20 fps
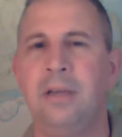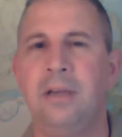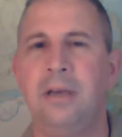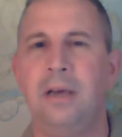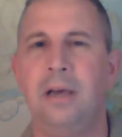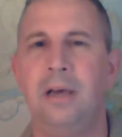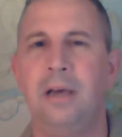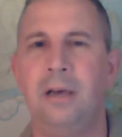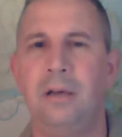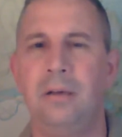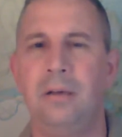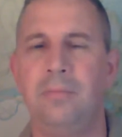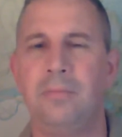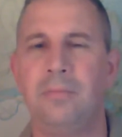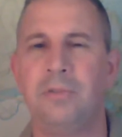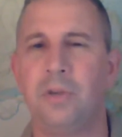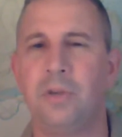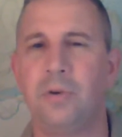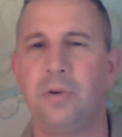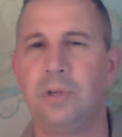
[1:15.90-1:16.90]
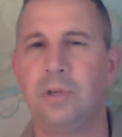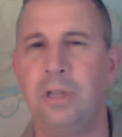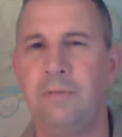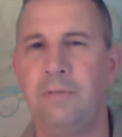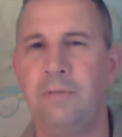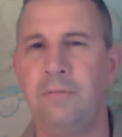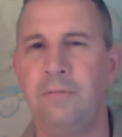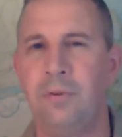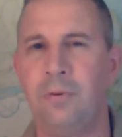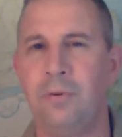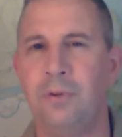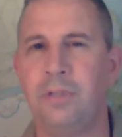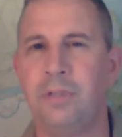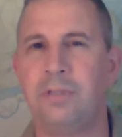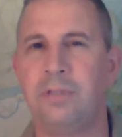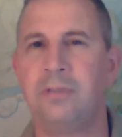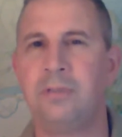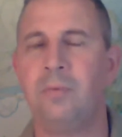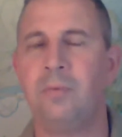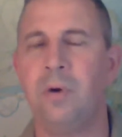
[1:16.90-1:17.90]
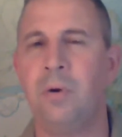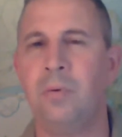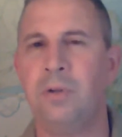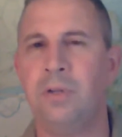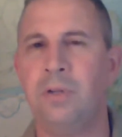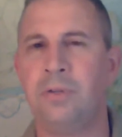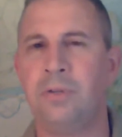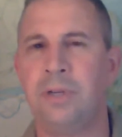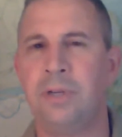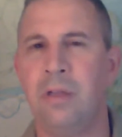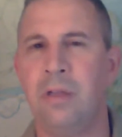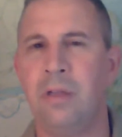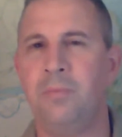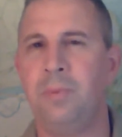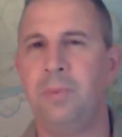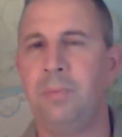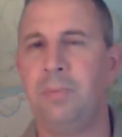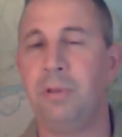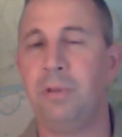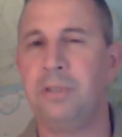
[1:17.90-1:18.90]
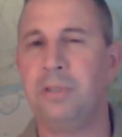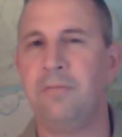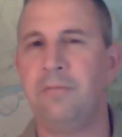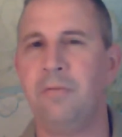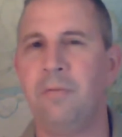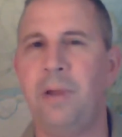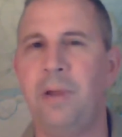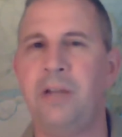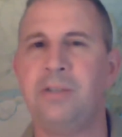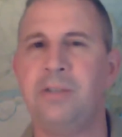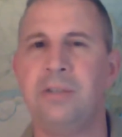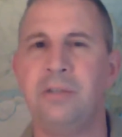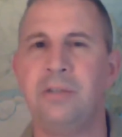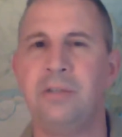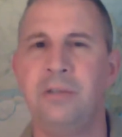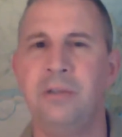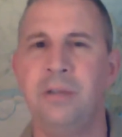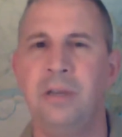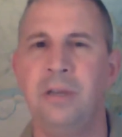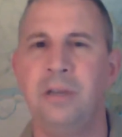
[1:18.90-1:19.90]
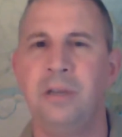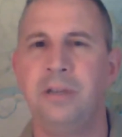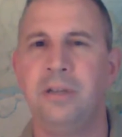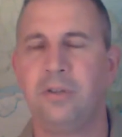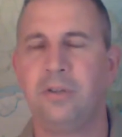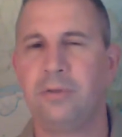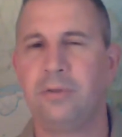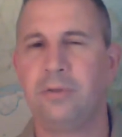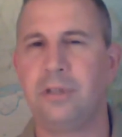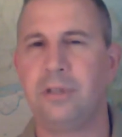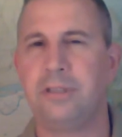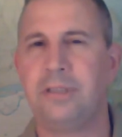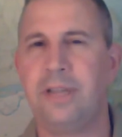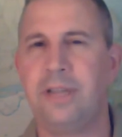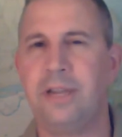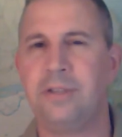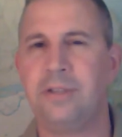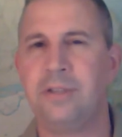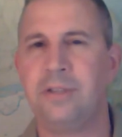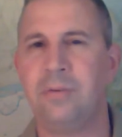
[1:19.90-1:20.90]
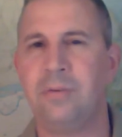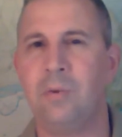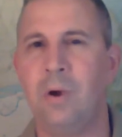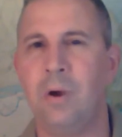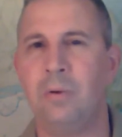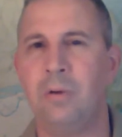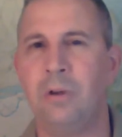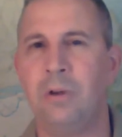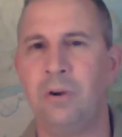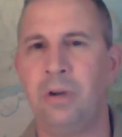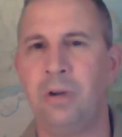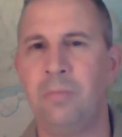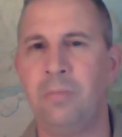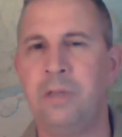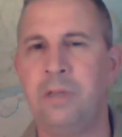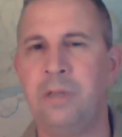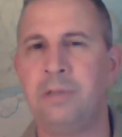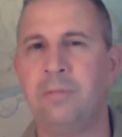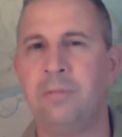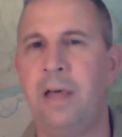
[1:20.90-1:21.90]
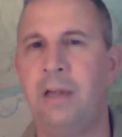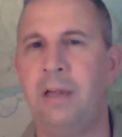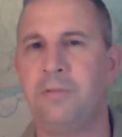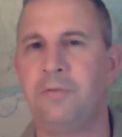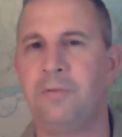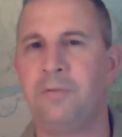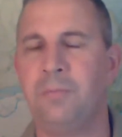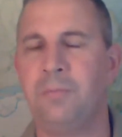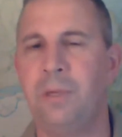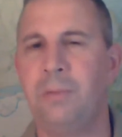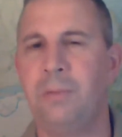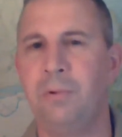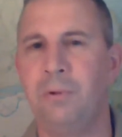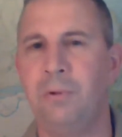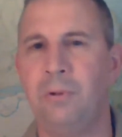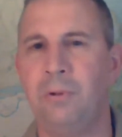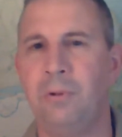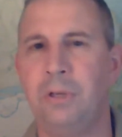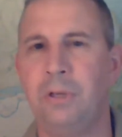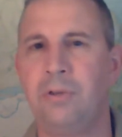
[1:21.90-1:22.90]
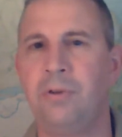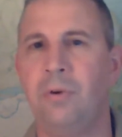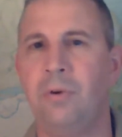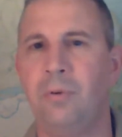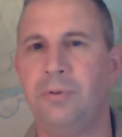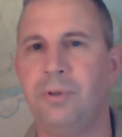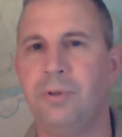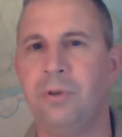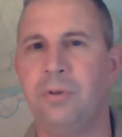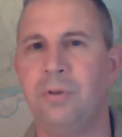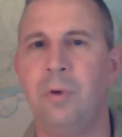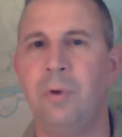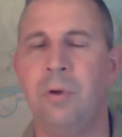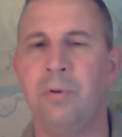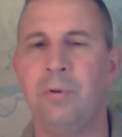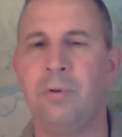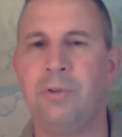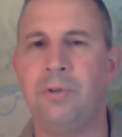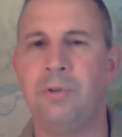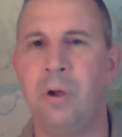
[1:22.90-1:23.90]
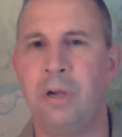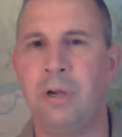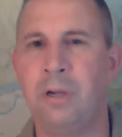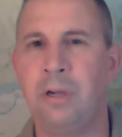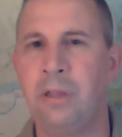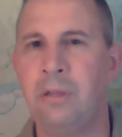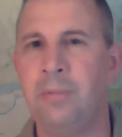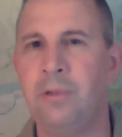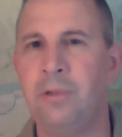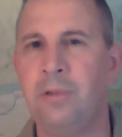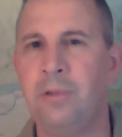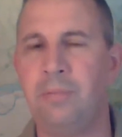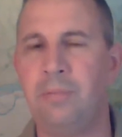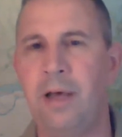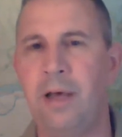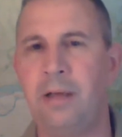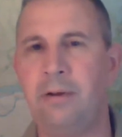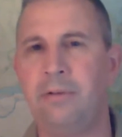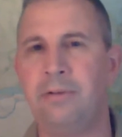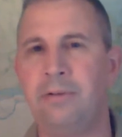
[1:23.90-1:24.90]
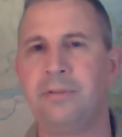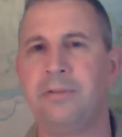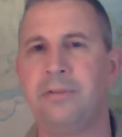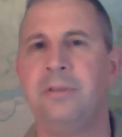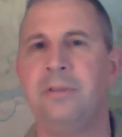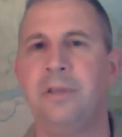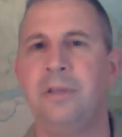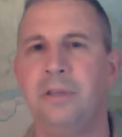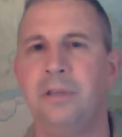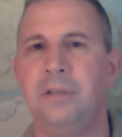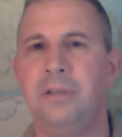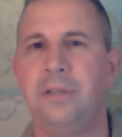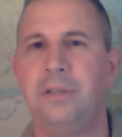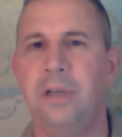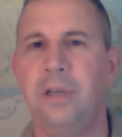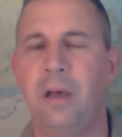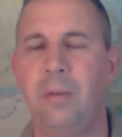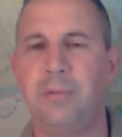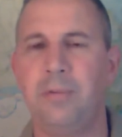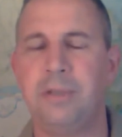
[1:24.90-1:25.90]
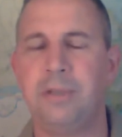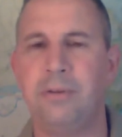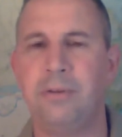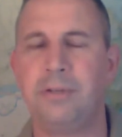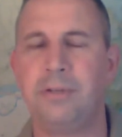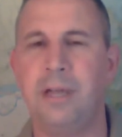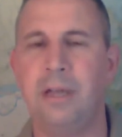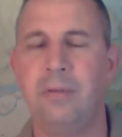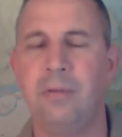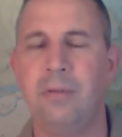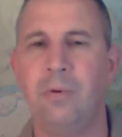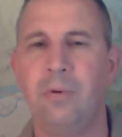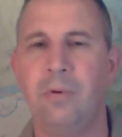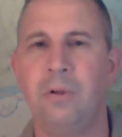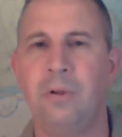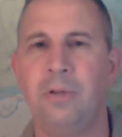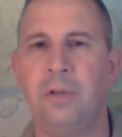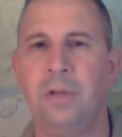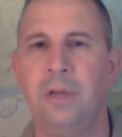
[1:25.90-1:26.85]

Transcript: Social influence, where we're using other people as information. Socialization, where we're learning mental models from people. And culture, where we're drawing on the mental models to help us understand the world.